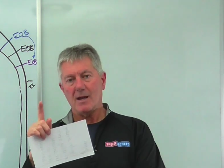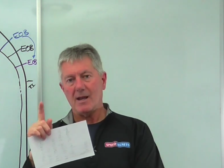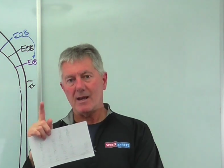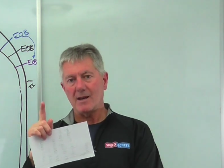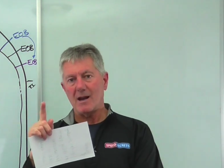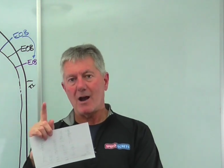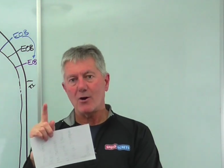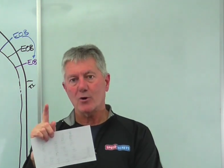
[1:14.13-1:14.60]

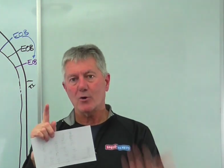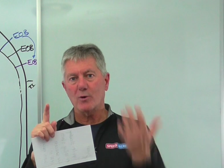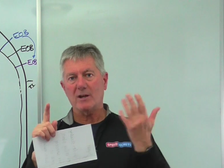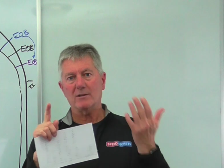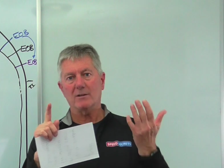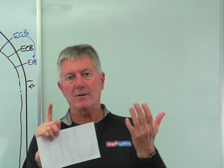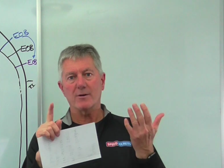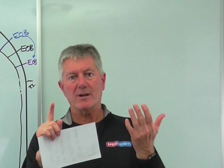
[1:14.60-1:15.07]
and how
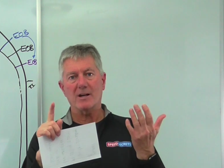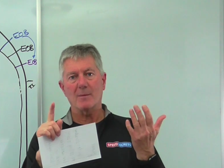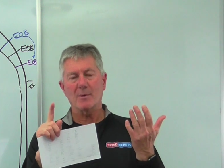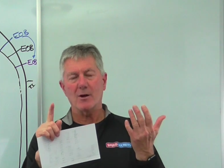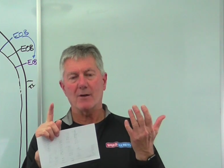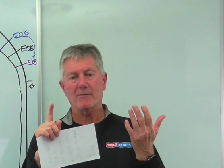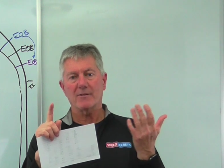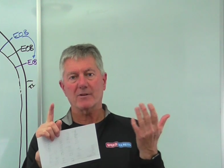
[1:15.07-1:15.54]
quickly you're
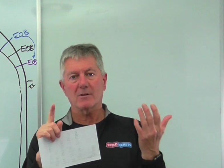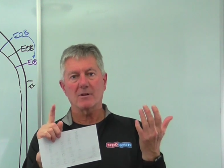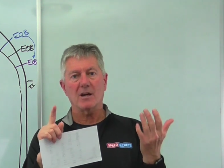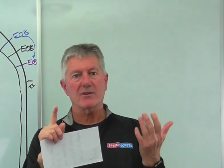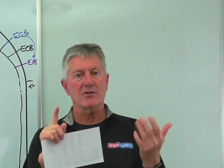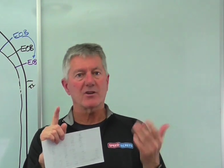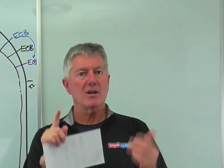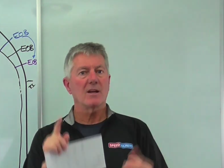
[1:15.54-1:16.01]
coming off the
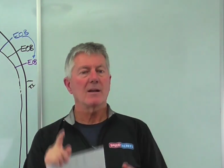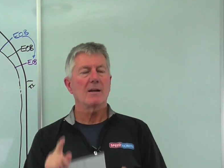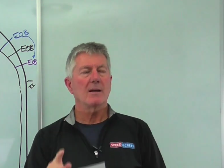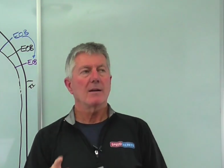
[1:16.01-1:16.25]
clutch.